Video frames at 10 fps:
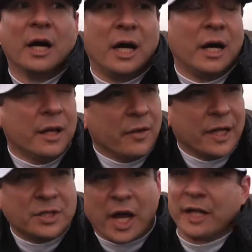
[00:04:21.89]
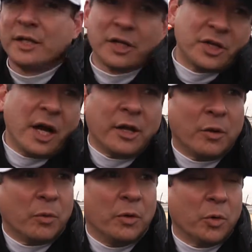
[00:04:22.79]
Uh, you know, that second touchdown, you
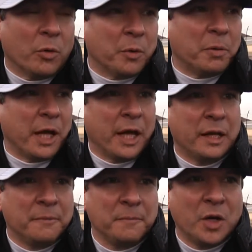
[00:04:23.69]
know, we're, we're playing,